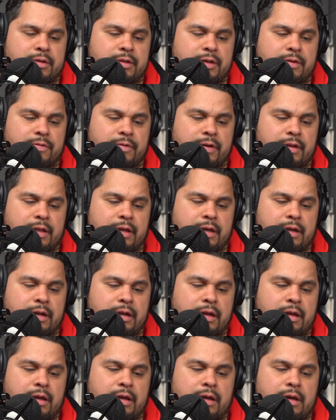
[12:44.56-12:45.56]
and stuff like that.
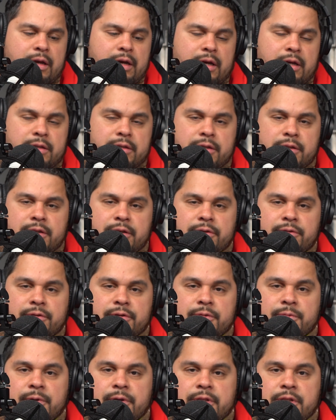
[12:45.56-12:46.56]
So it's their
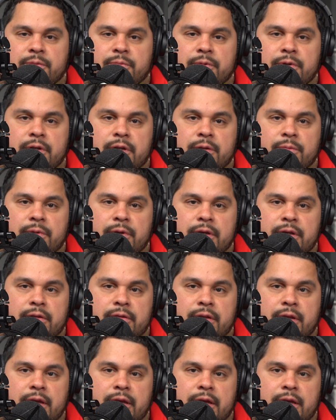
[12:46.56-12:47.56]
responsibility
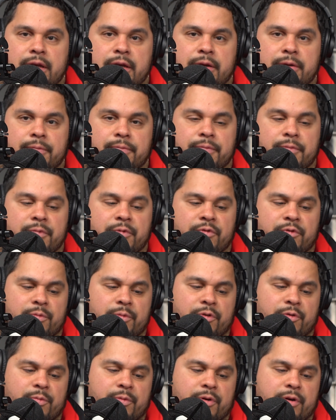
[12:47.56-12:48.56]
because, like, for the
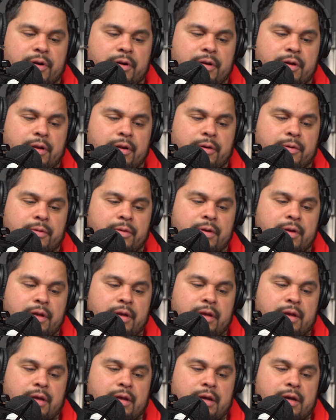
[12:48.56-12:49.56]
most part,
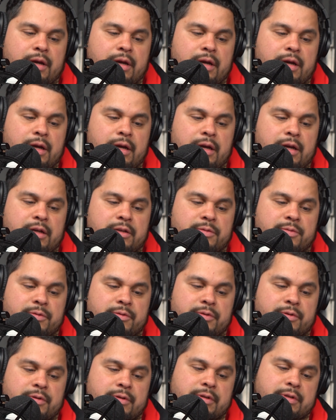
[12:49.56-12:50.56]

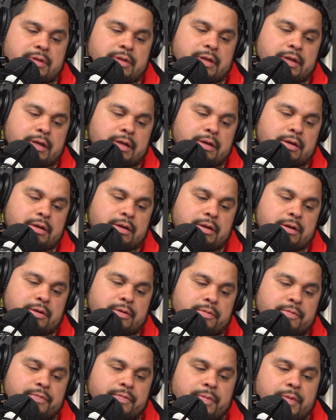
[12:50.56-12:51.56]
customers are just like,
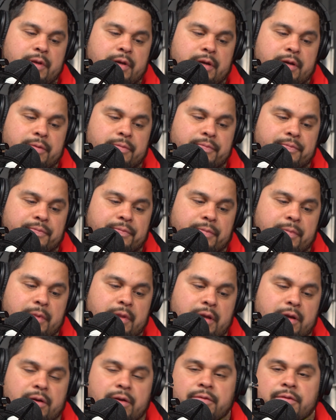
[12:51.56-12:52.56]
I don't
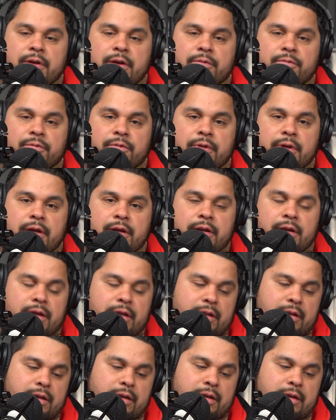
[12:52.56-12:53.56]
have time for that,
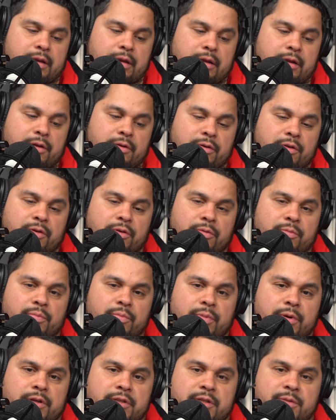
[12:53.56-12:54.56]
and you
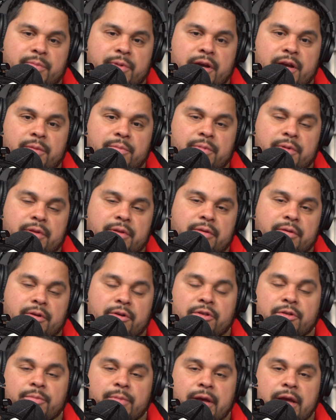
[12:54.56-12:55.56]
bust a pipe and
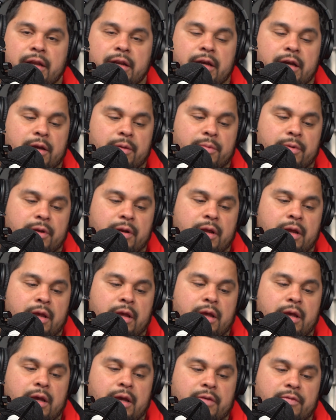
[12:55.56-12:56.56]
you're the bad guy. But
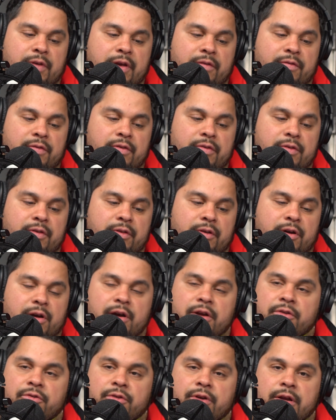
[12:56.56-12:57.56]
if you have this in the
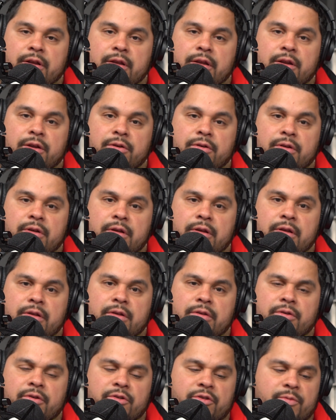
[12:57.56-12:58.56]
contract,
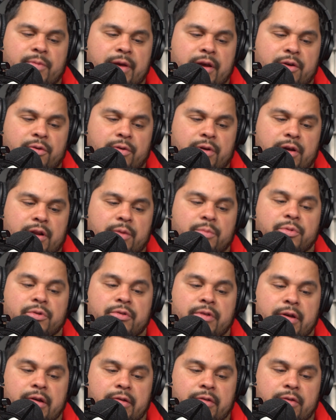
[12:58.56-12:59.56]
it turns it back around and
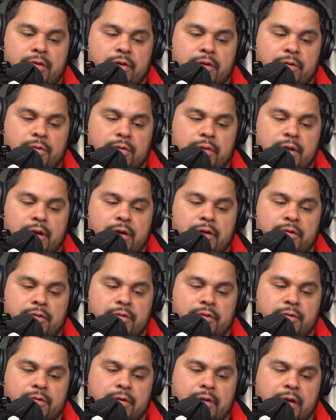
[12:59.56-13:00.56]
protects you, and then
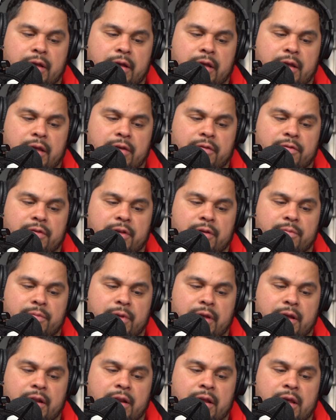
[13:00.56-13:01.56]
also it gives them
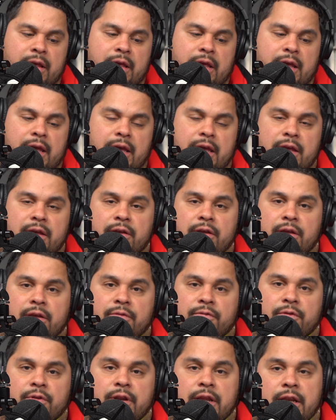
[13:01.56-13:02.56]
that, hey,
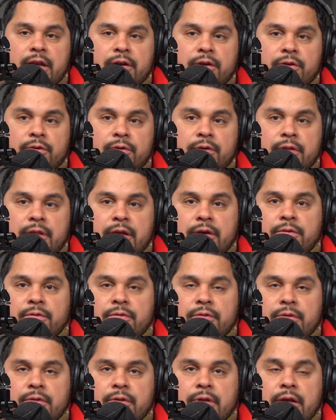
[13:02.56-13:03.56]
if you didn't do it,
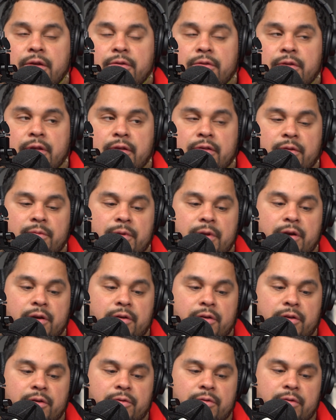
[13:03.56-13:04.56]
that's something
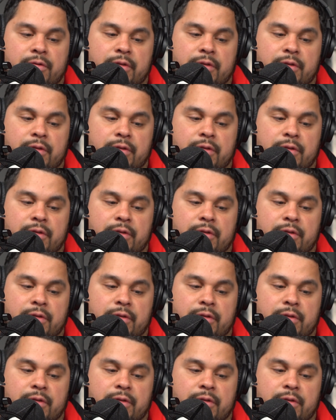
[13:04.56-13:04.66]
on you.